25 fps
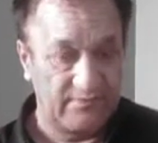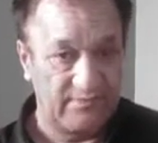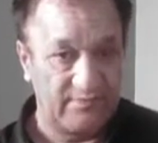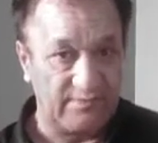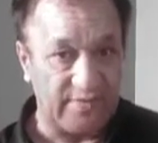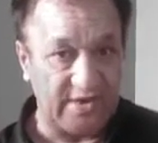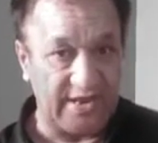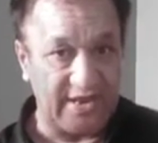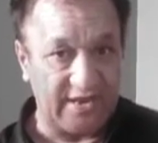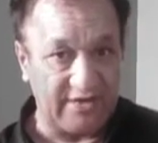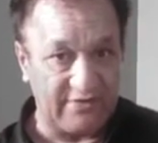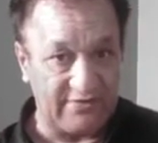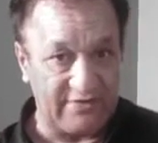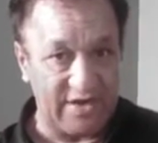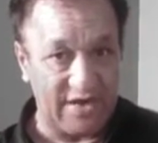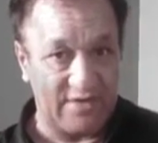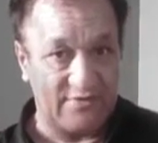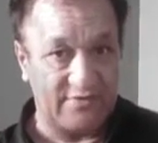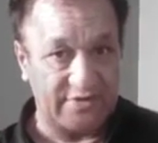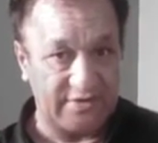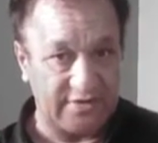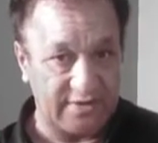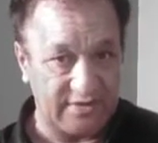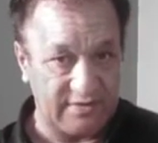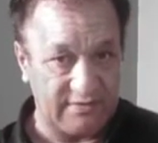Playing around
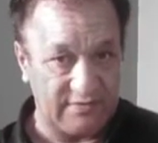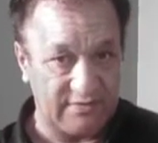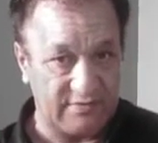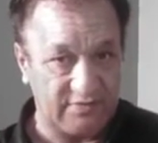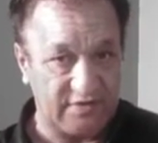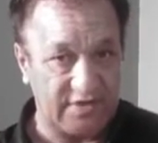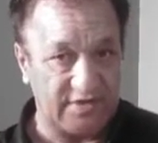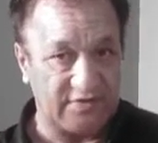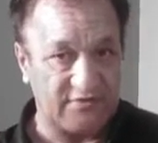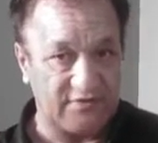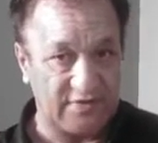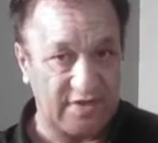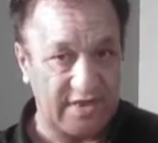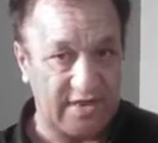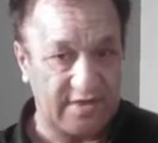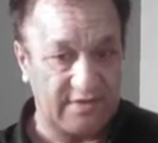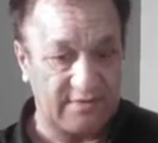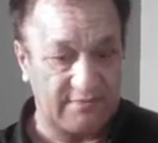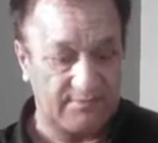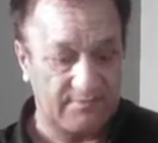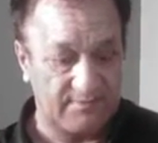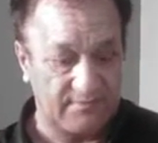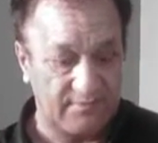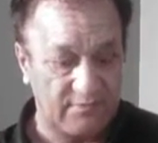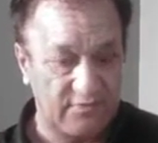with it, this flag,
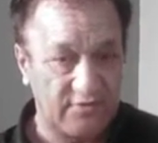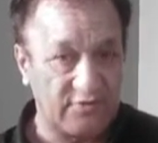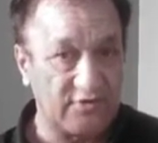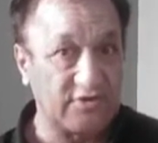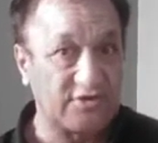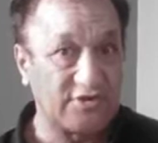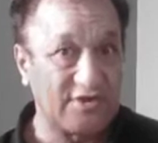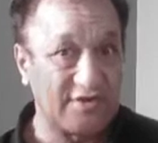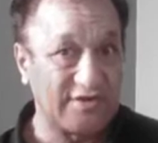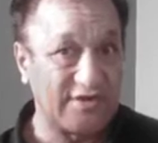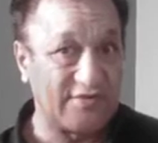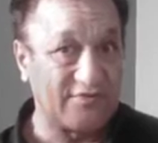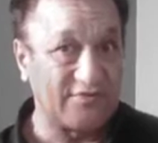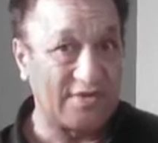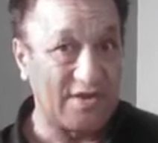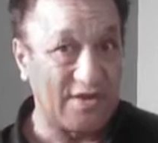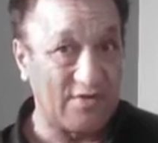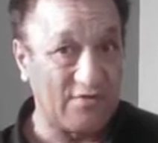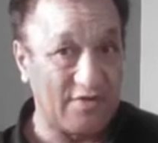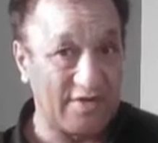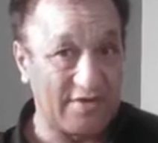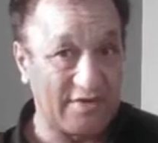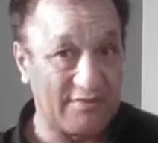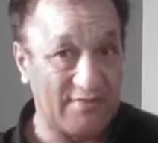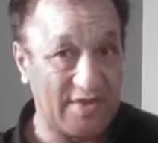you don't even know
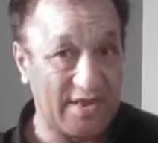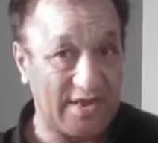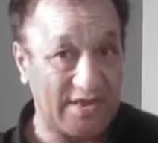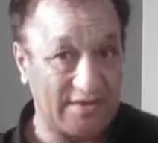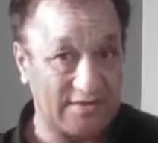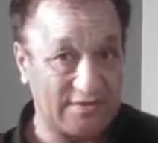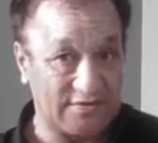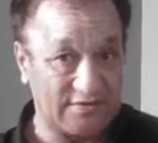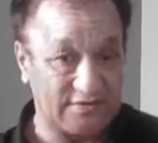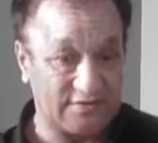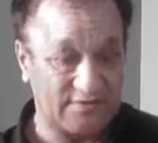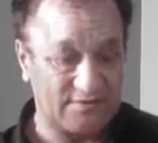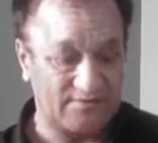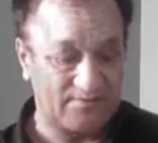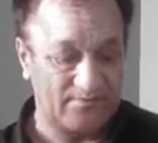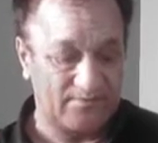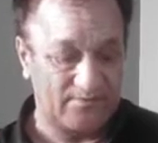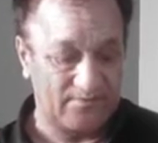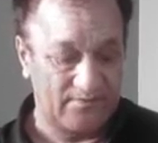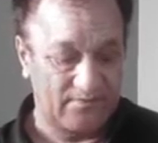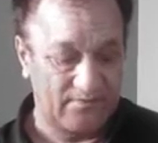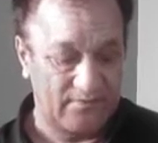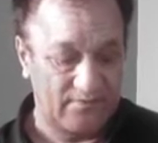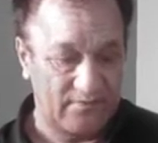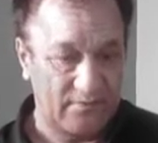what it means.
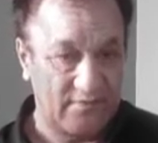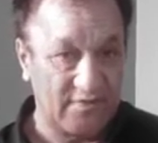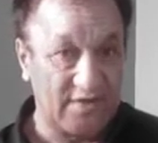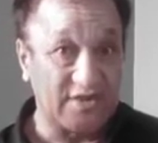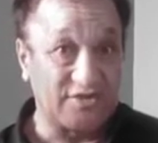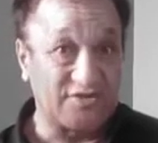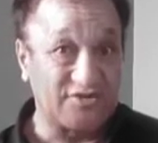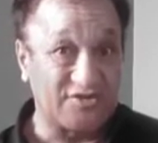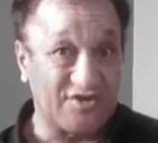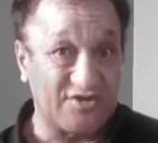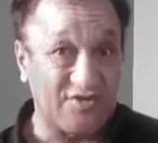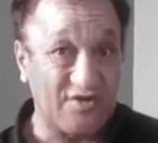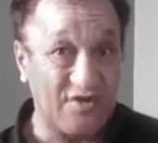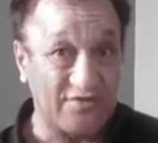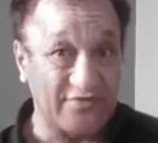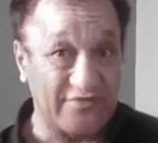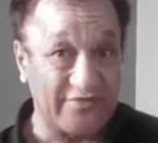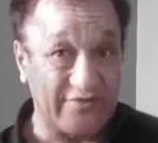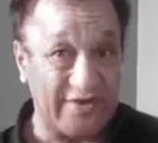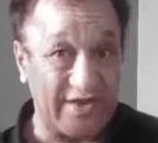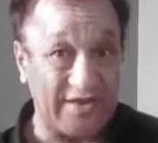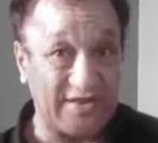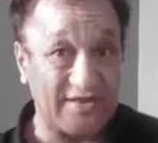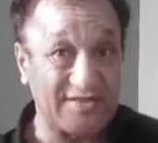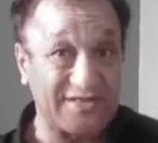It's a
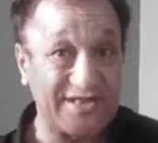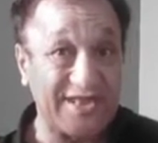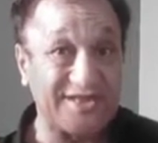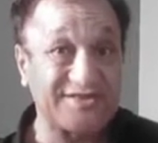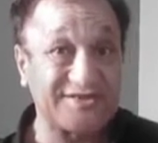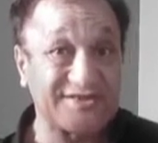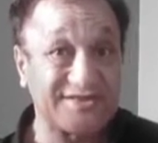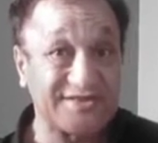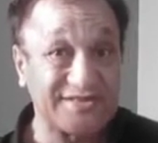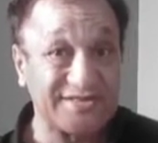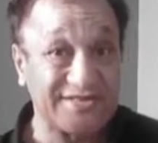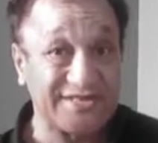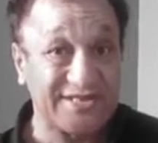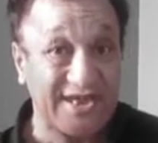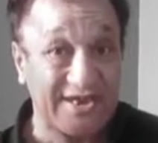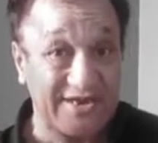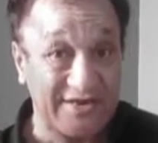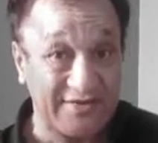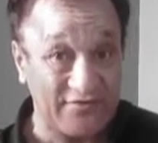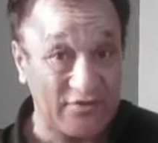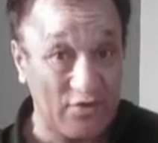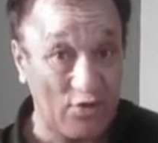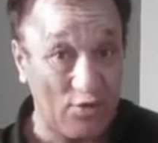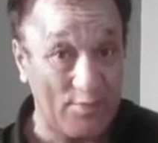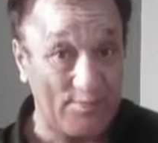contract. That's none
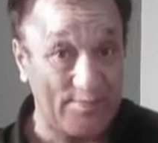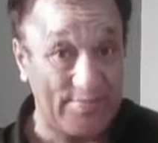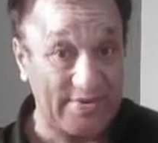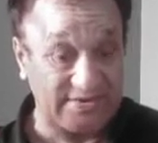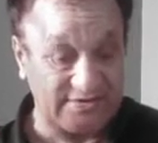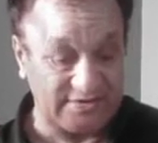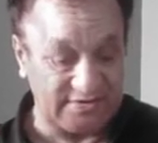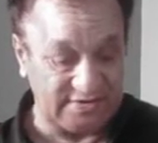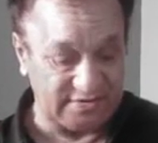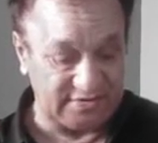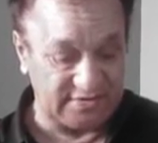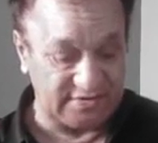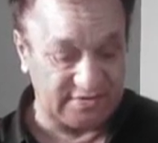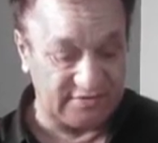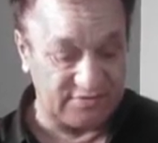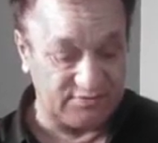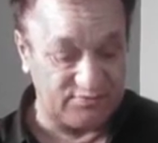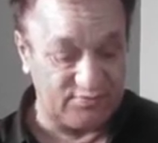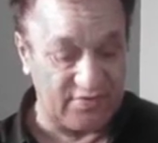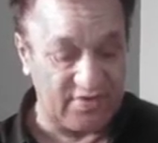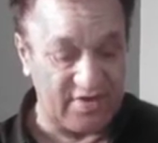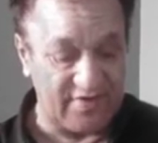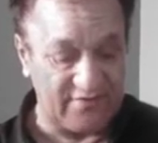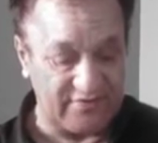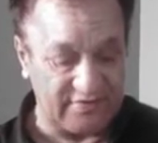of your business.
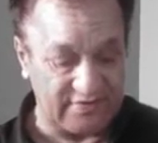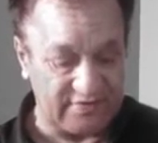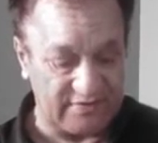Right.